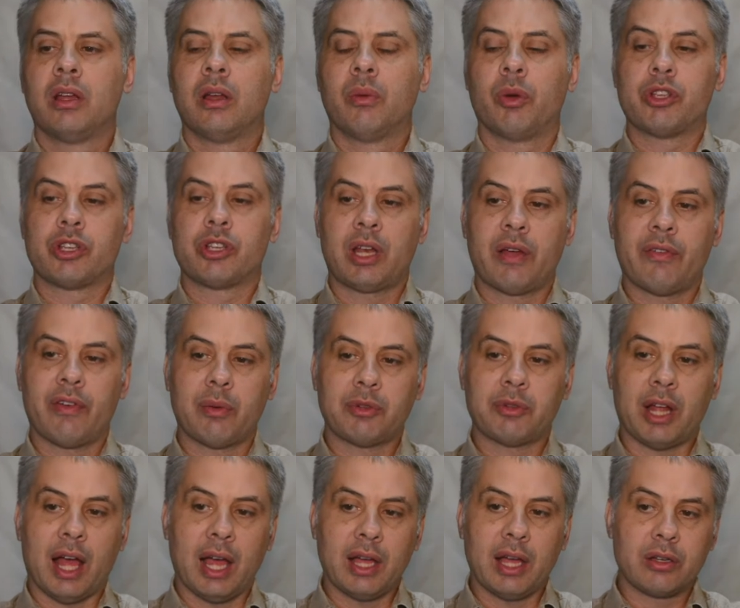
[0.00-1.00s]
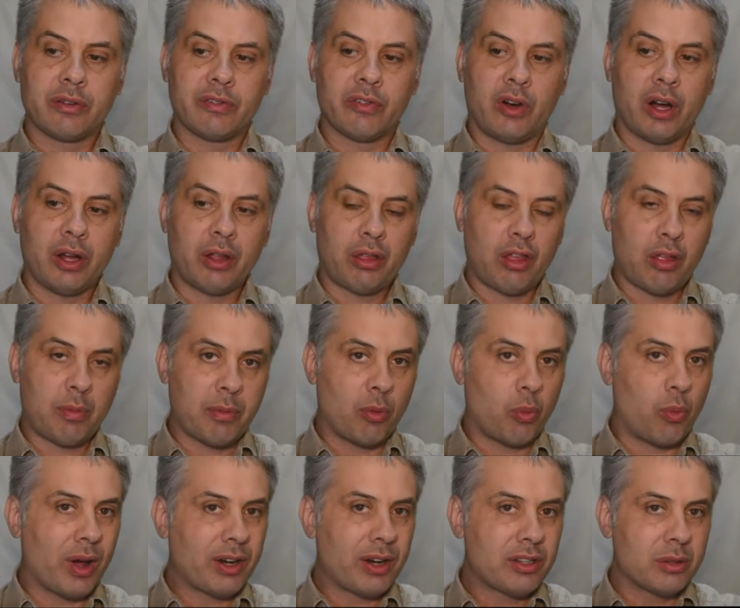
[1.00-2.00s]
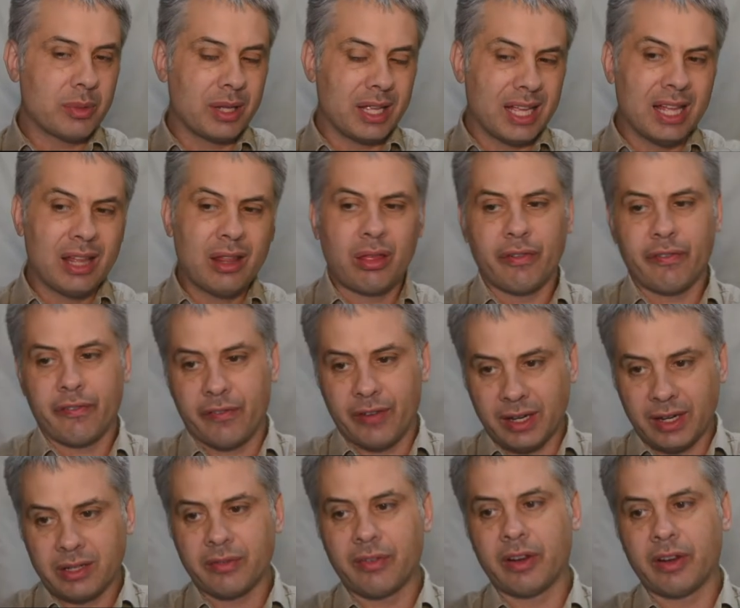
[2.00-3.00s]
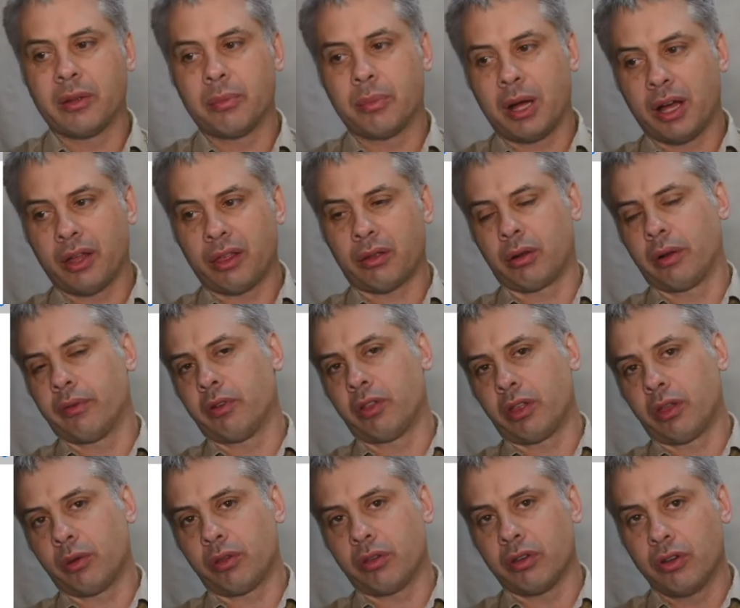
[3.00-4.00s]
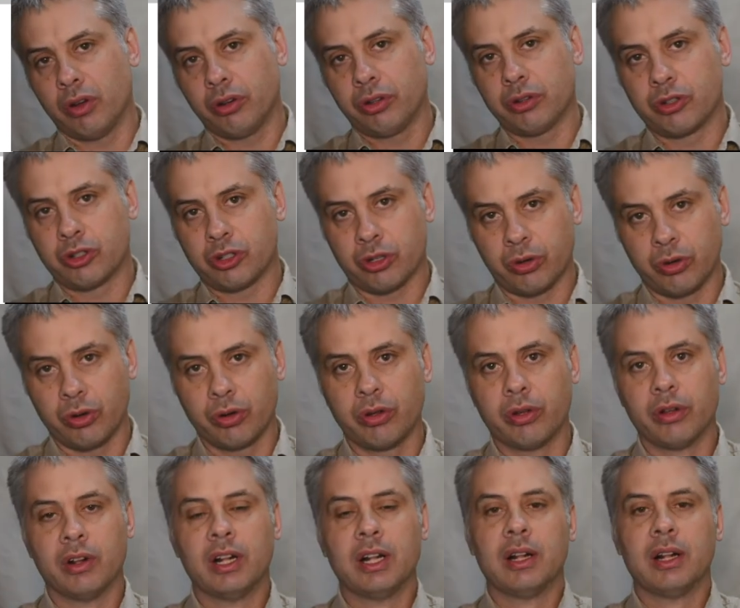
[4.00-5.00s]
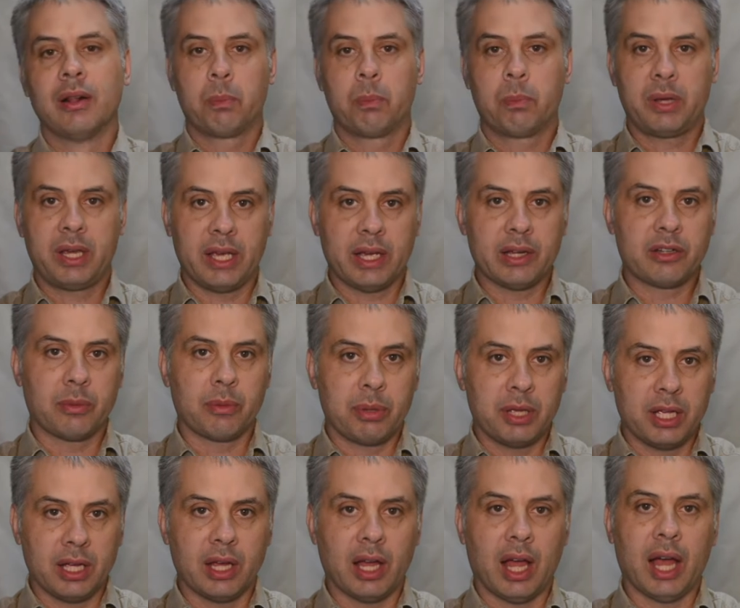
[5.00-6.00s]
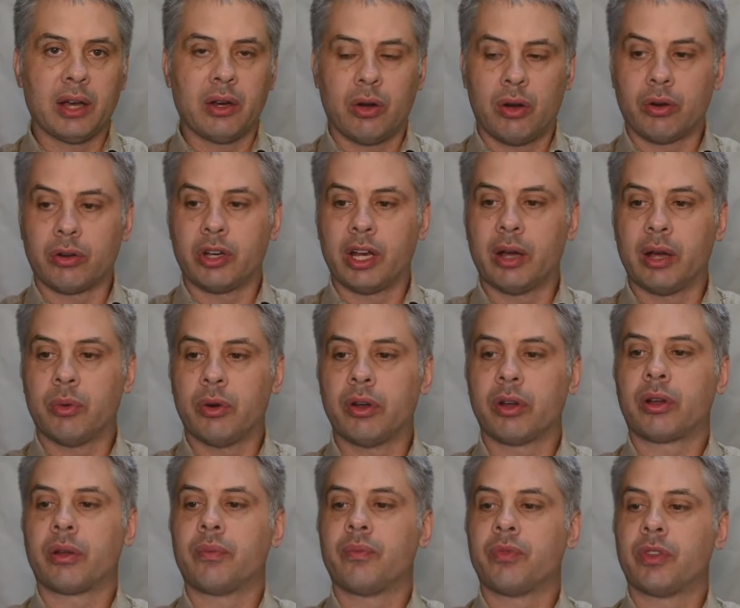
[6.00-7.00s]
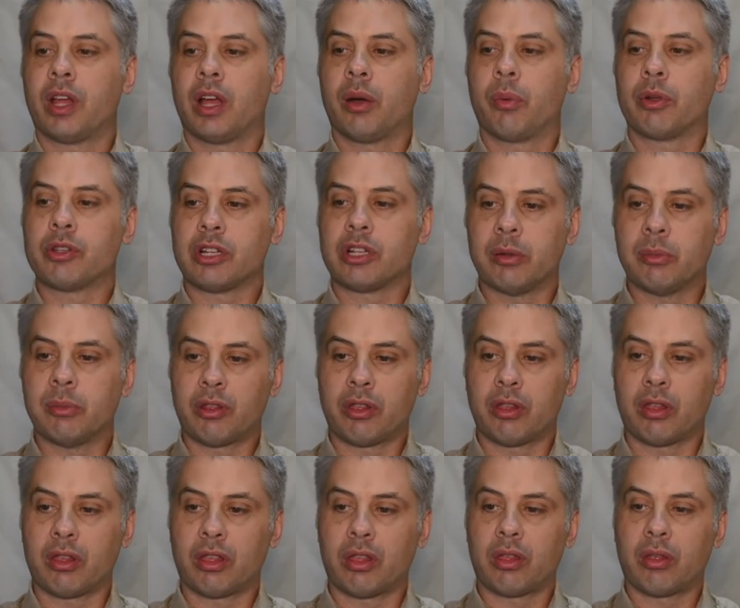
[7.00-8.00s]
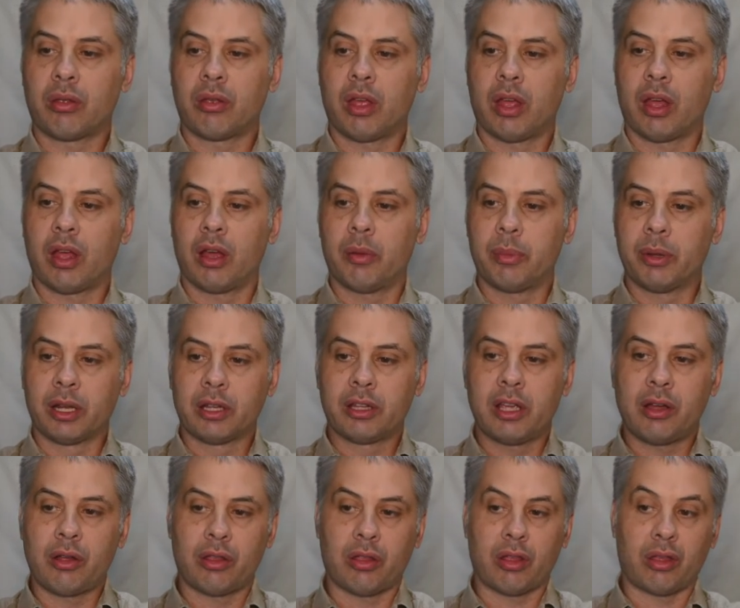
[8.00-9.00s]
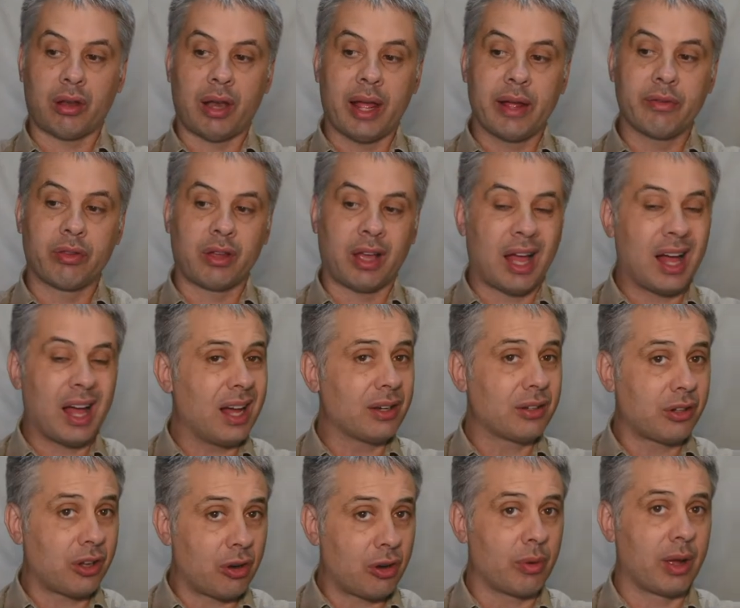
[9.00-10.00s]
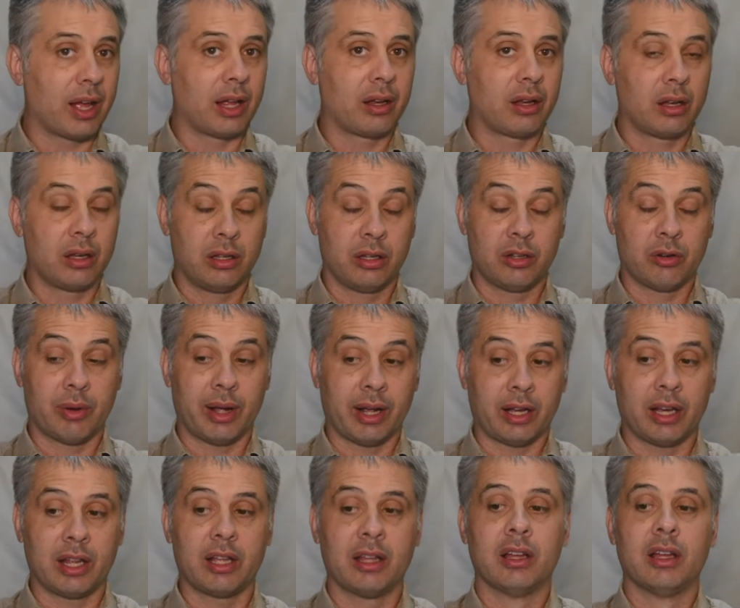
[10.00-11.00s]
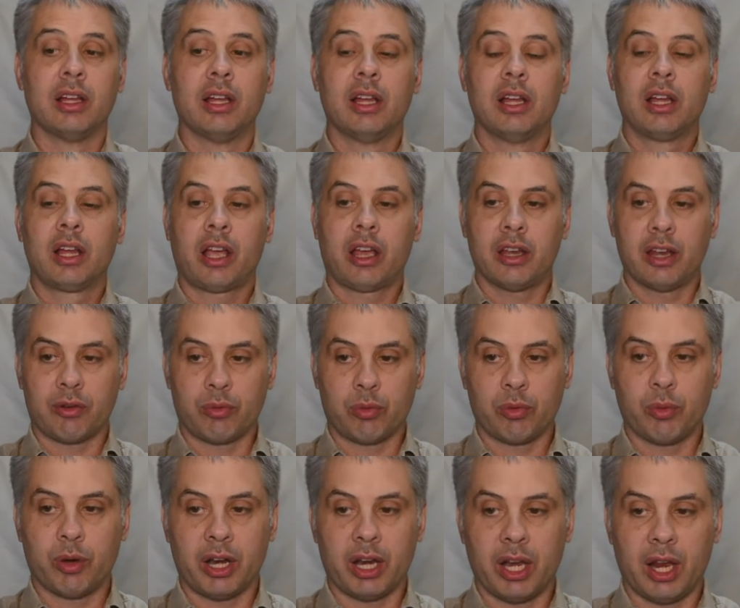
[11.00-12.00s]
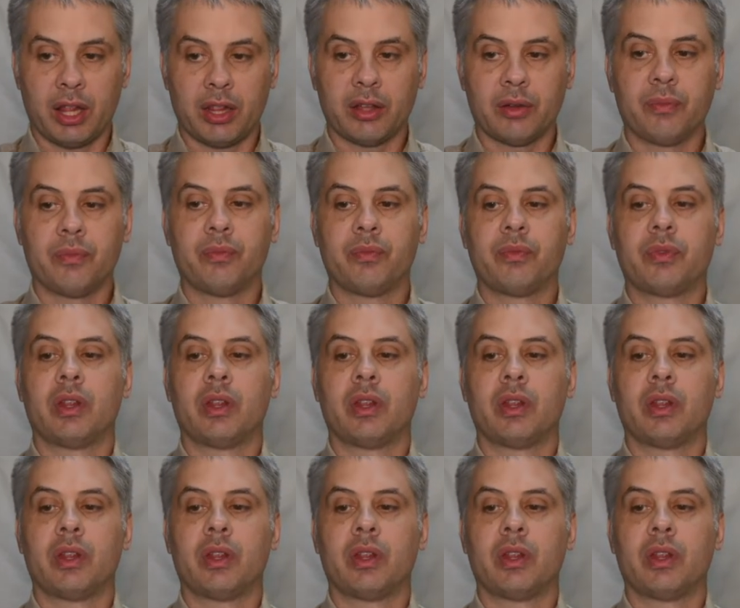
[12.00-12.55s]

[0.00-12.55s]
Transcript: which can have up to 8 devices, but one of them is effectively the master of it. So it's not a true peer-to-peer ad hoc network, which limits its ability because the slaves can't directly connect with one another.